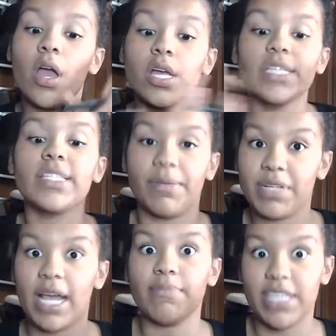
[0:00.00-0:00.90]

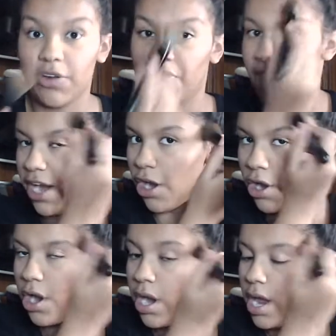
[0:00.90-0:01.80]
sometimes here and
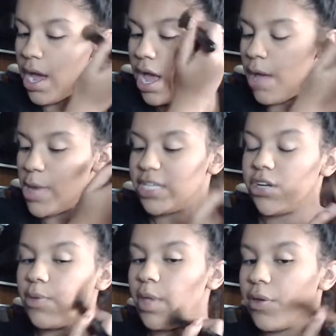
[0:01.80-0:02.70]
there. I
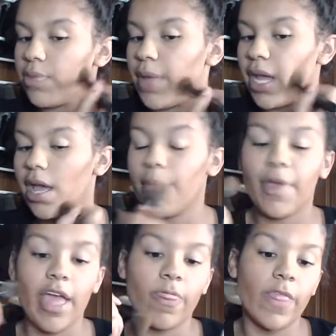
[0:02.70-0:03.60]
started playing with makeup,
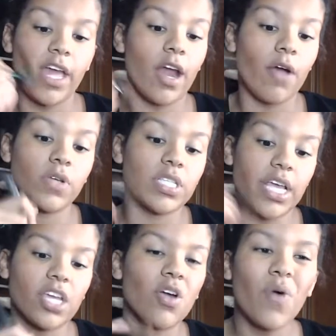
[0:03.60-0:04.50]
and then I was
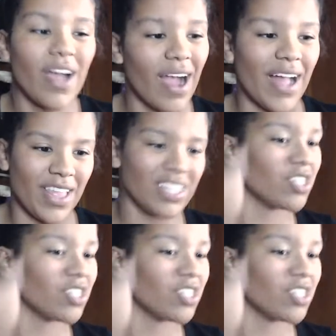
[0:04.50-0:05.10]
like, you know what? This is